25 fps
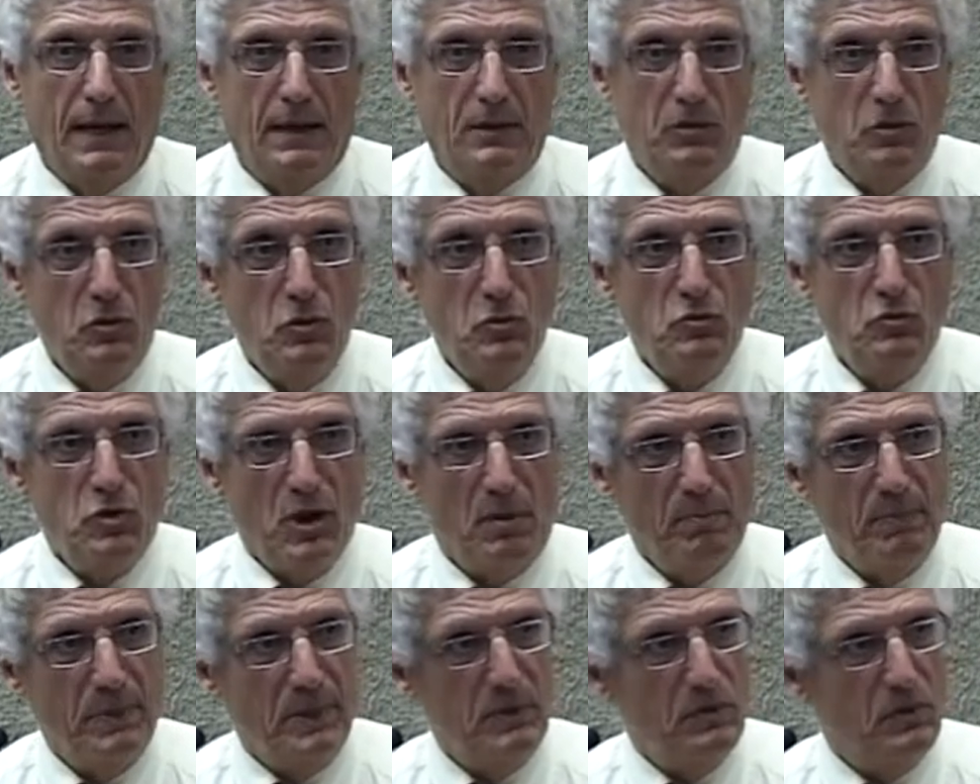You
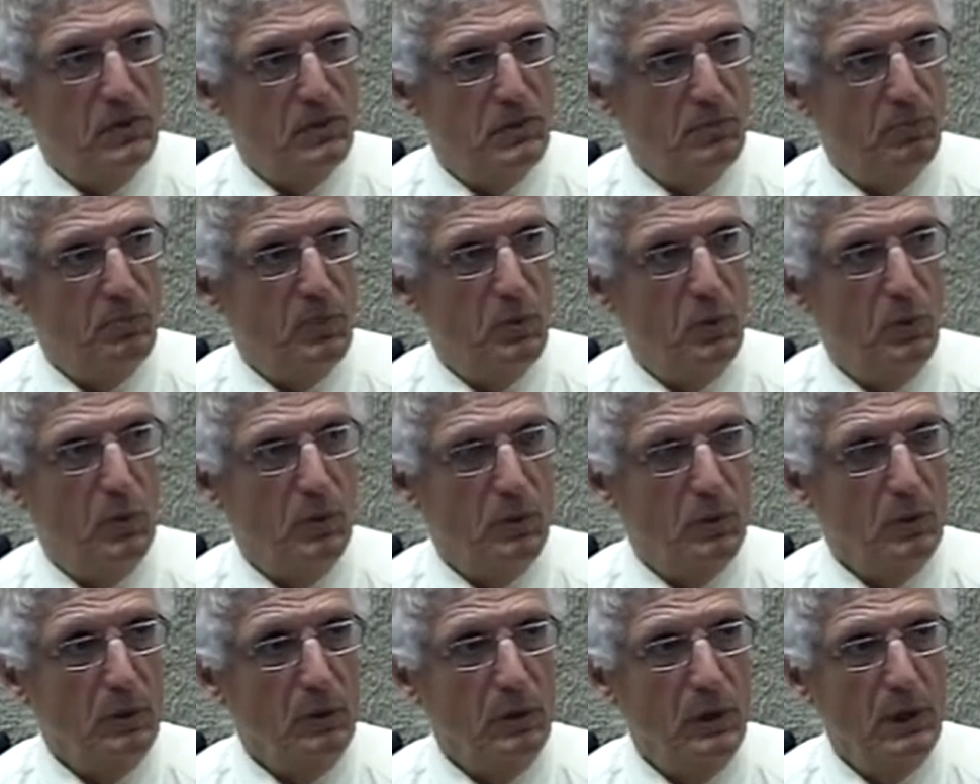jump into the
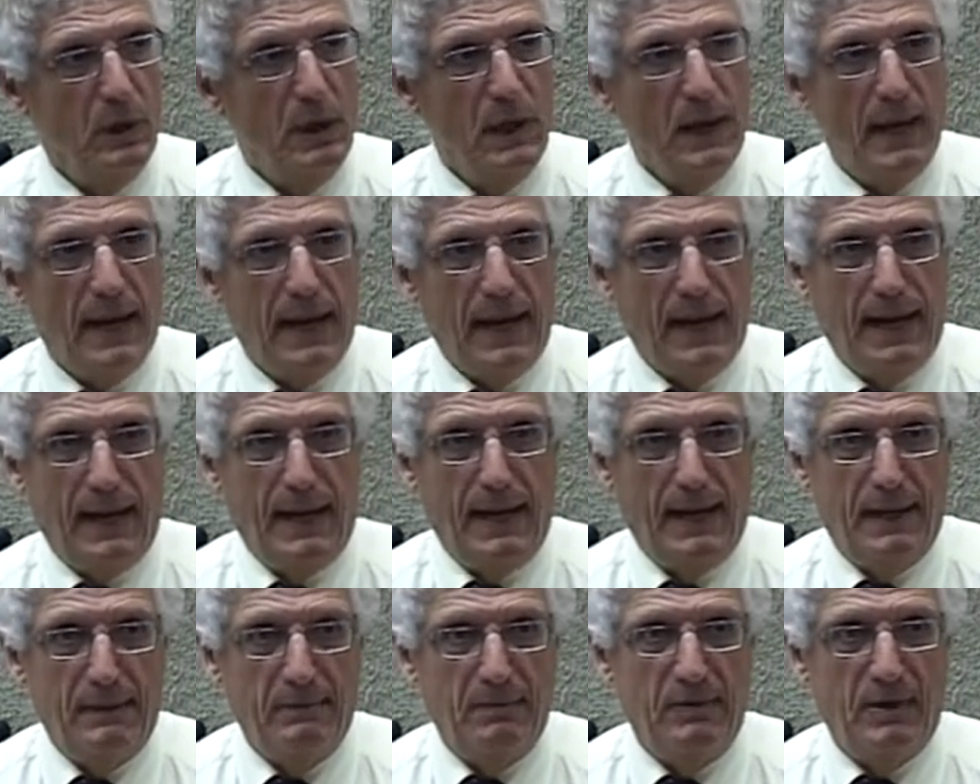pool,
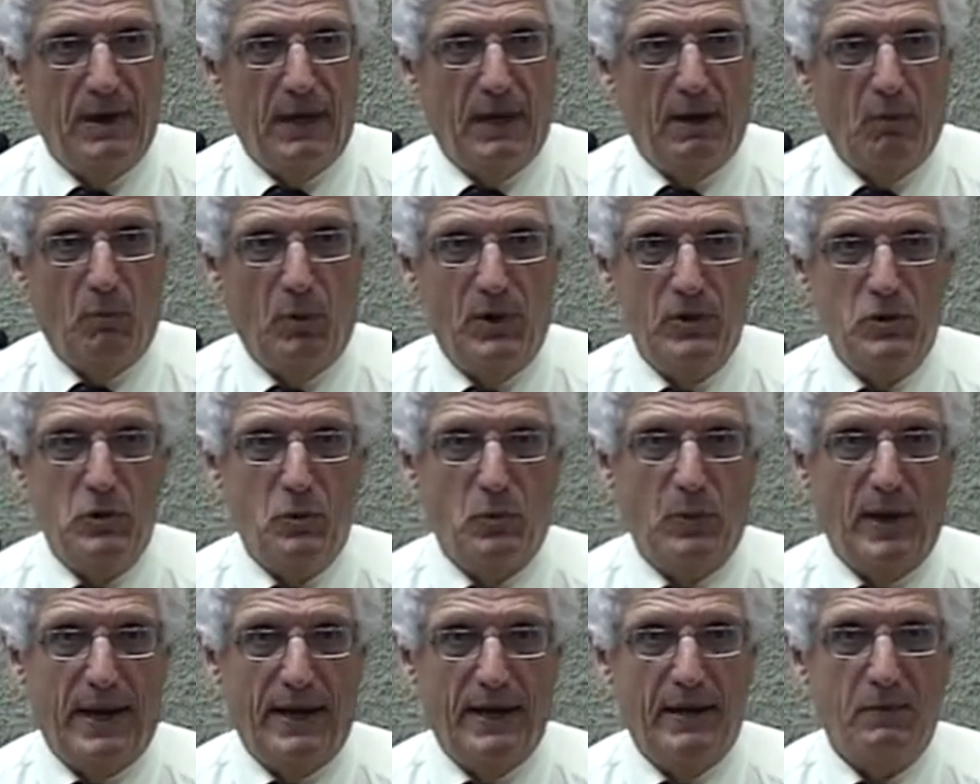and when you're
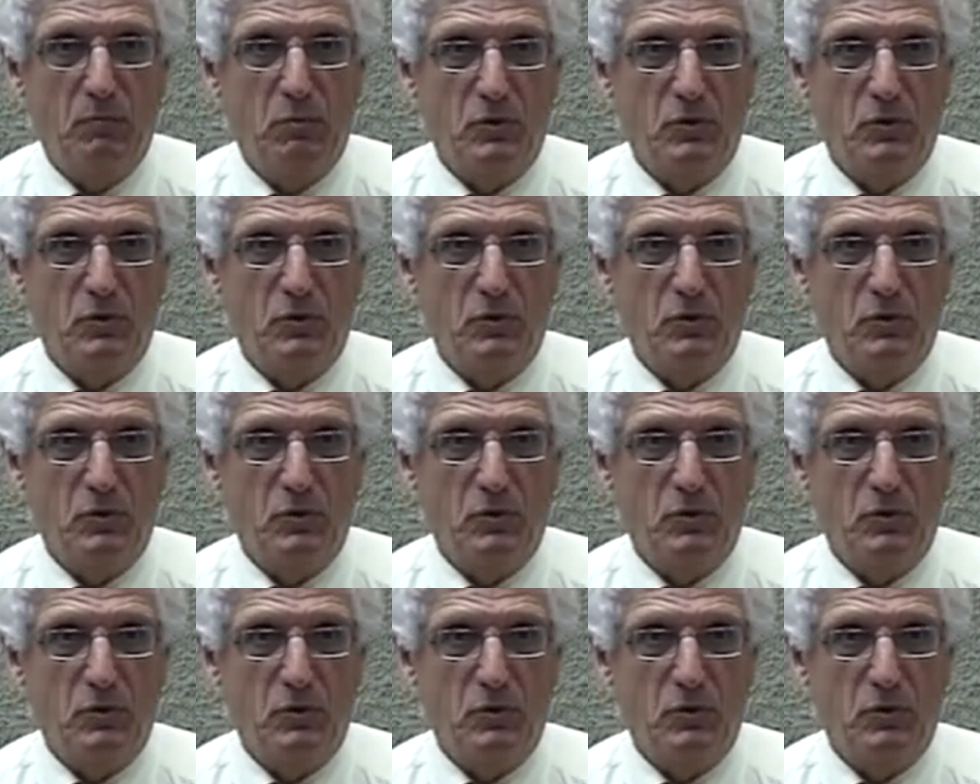ready,